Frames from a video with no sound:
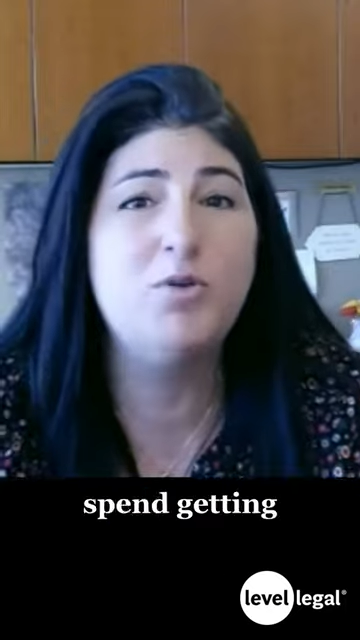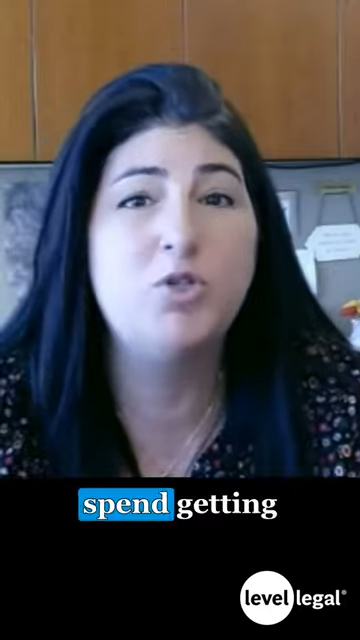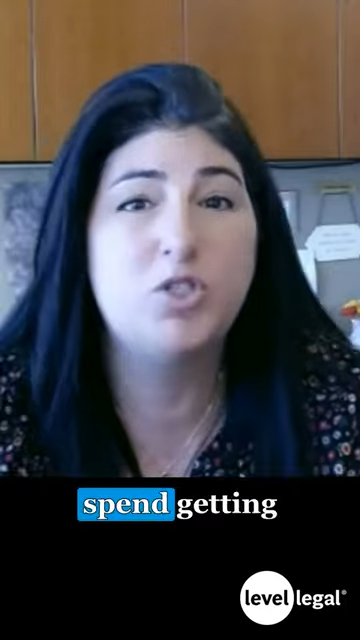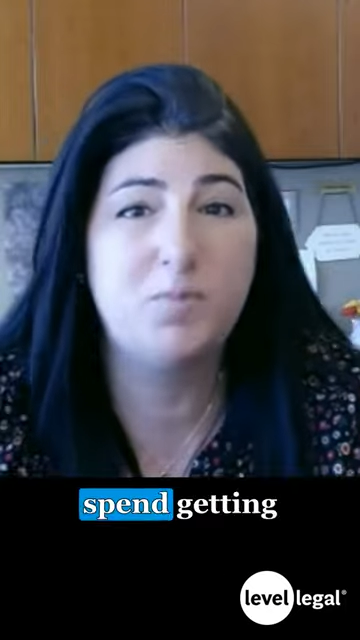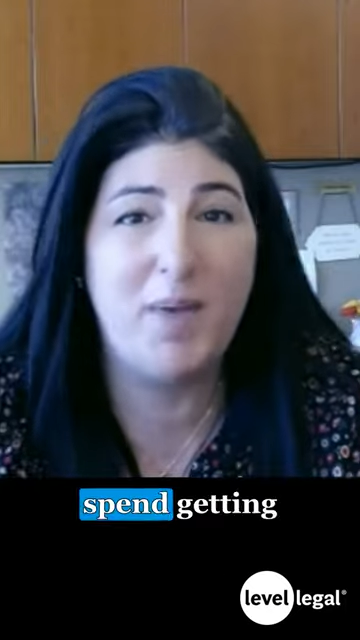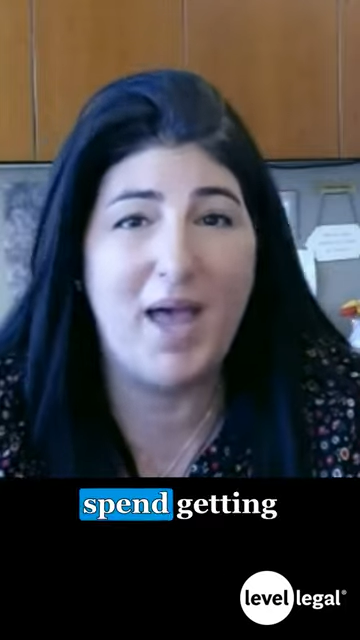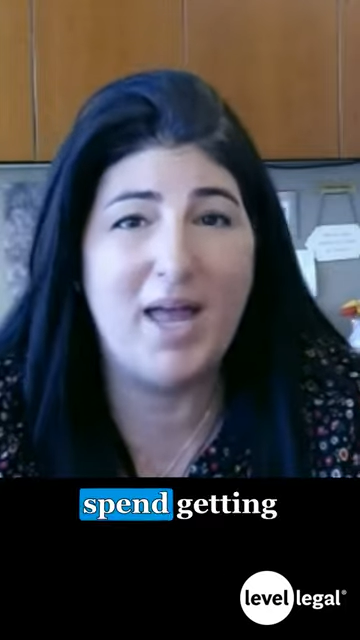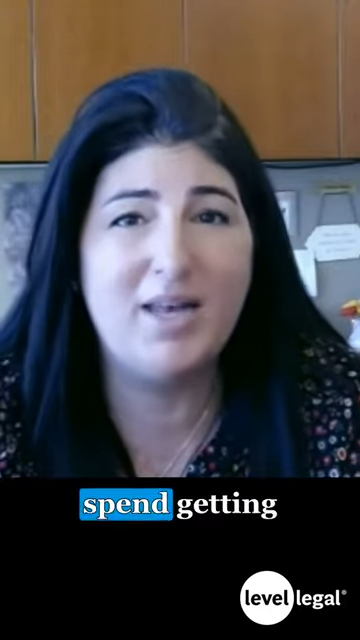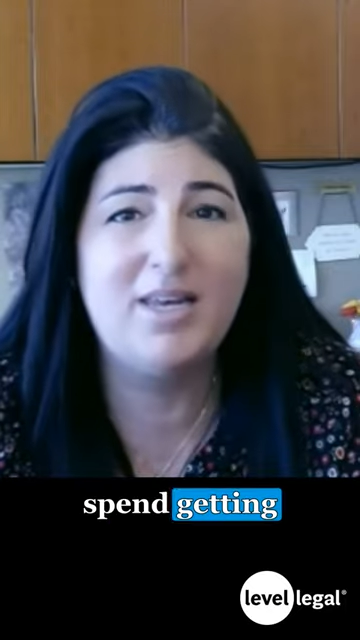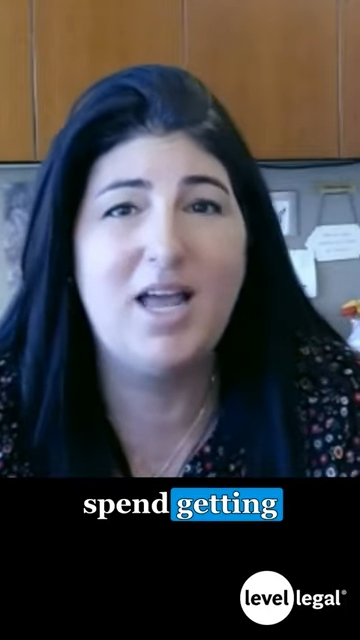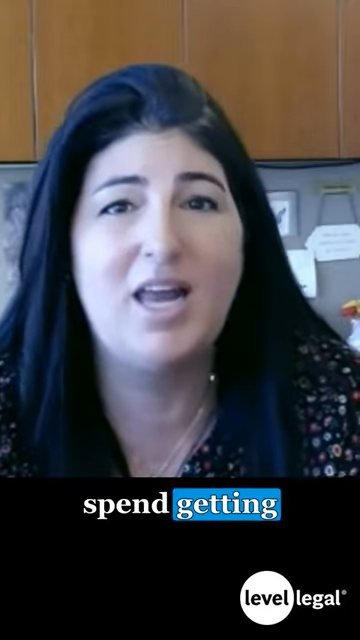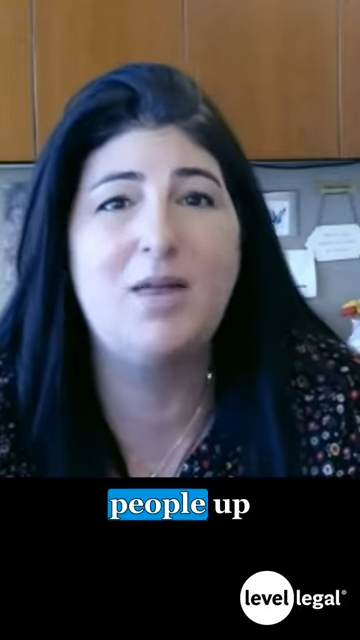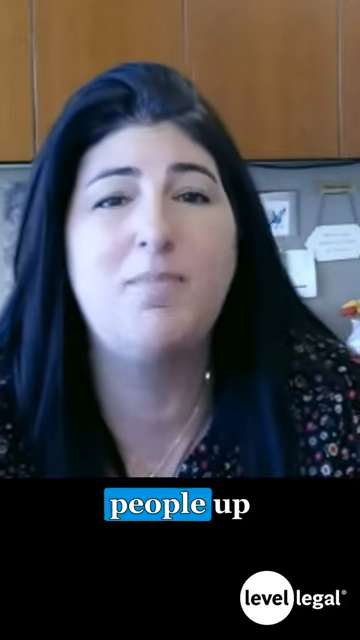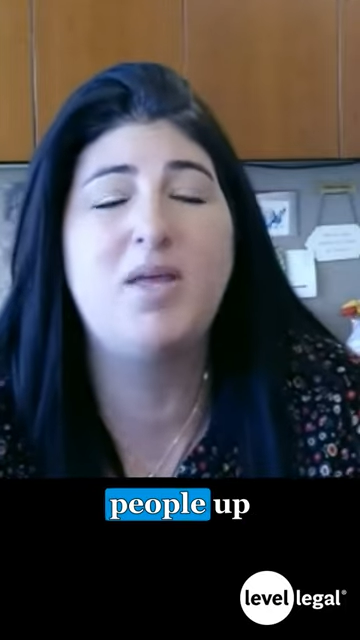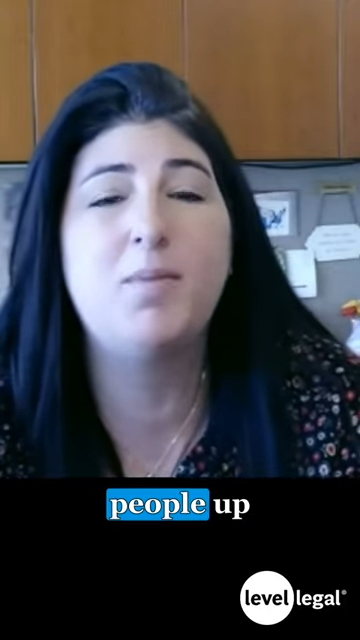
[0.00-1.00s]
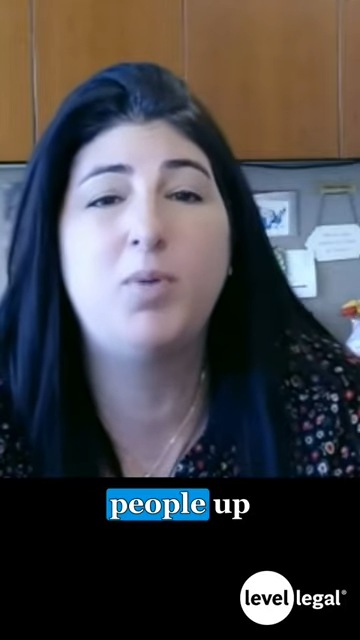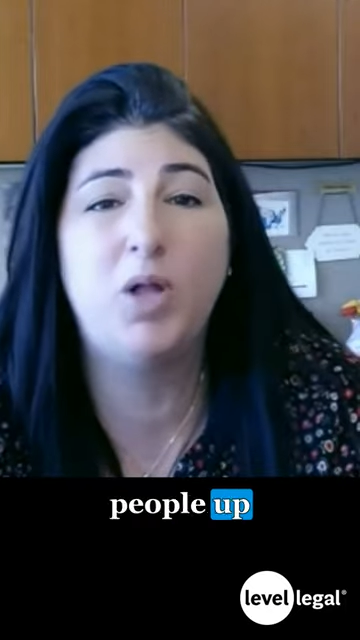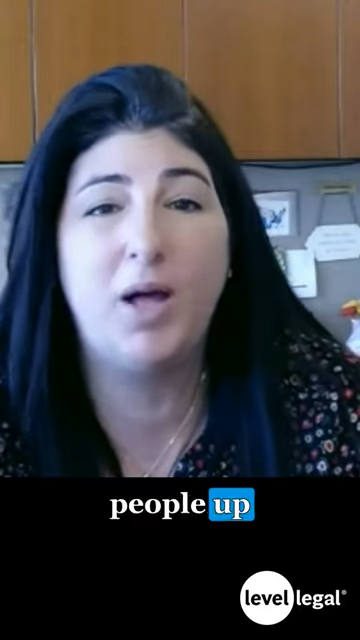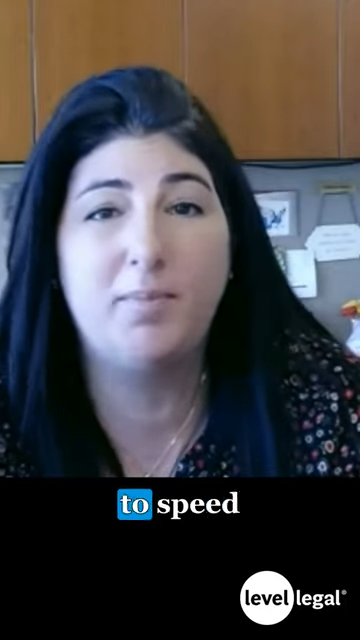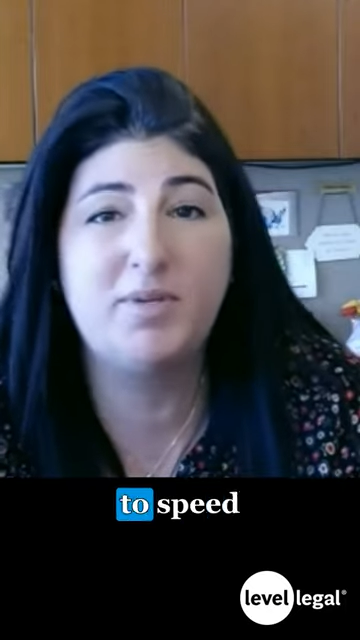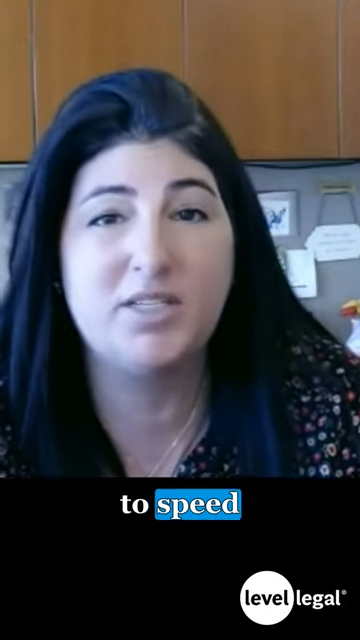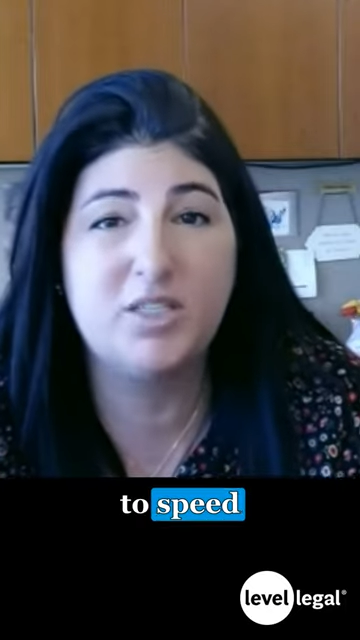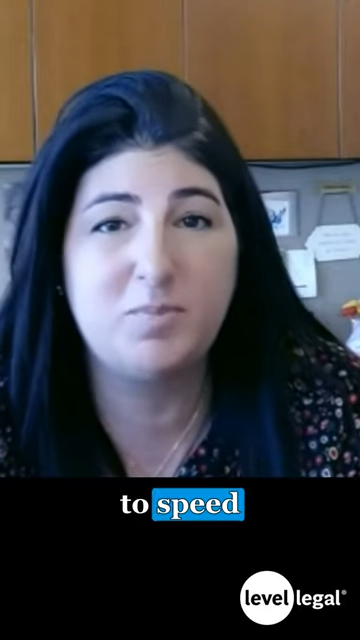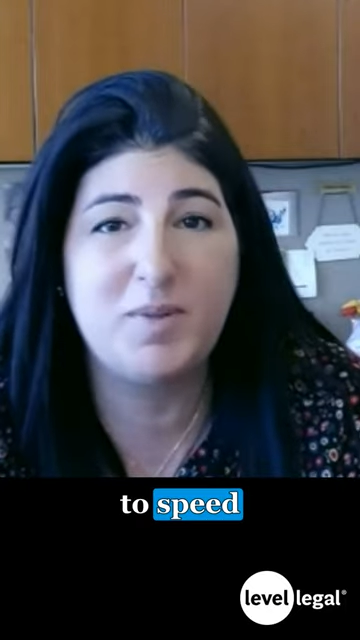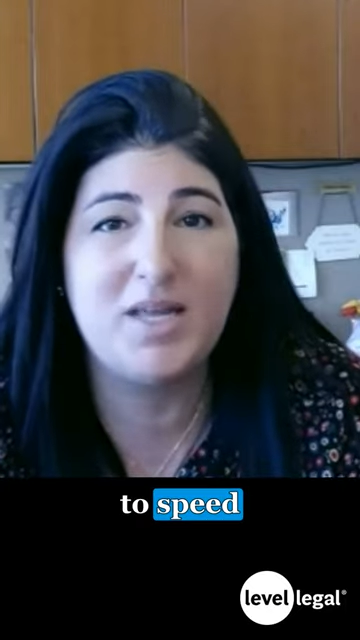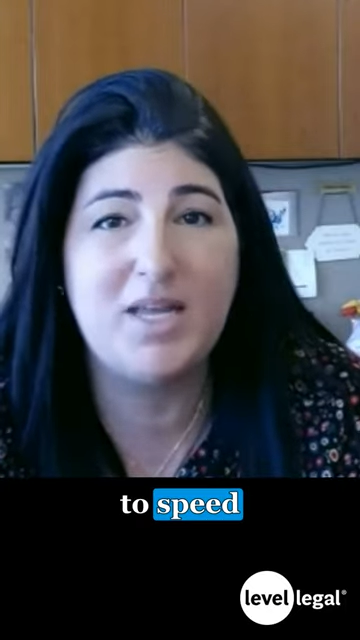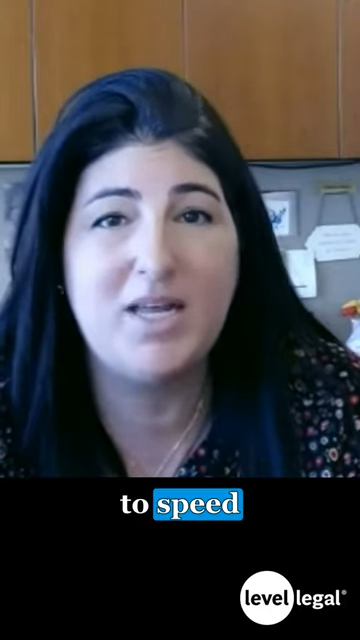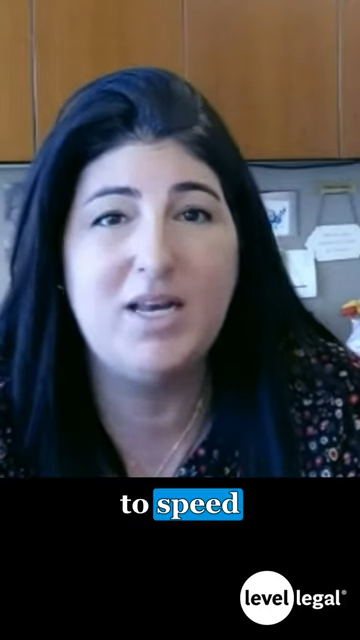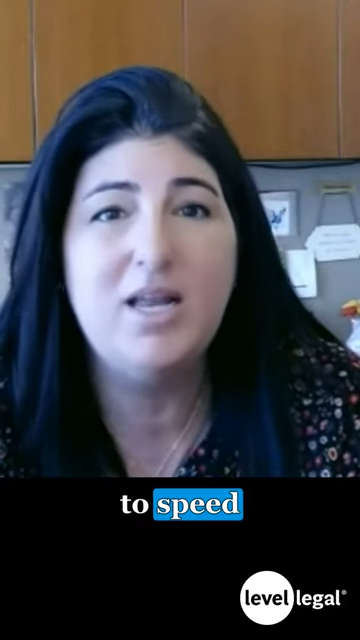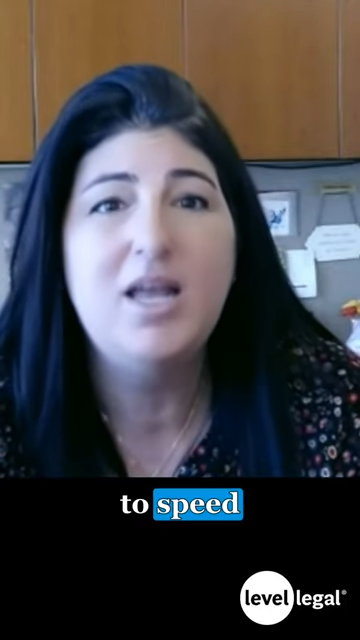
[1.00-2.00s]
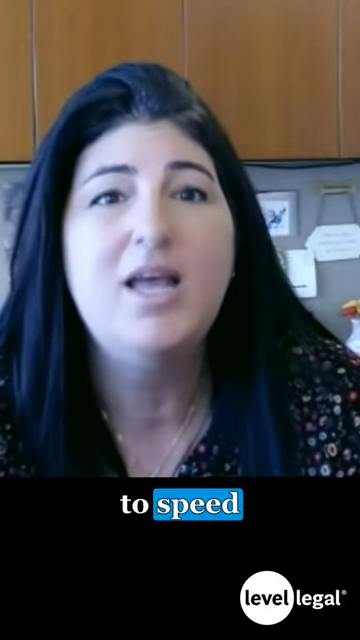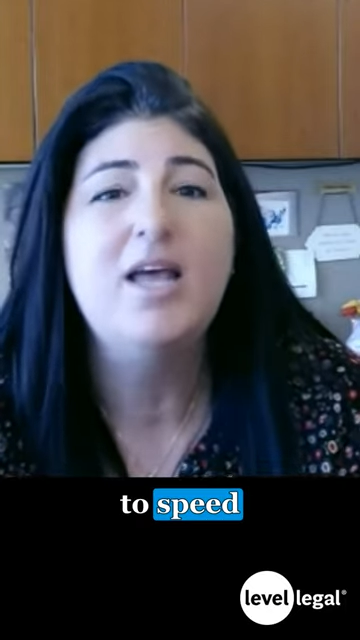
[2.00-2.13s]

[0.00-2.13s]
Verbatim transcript: spend getting people up to speed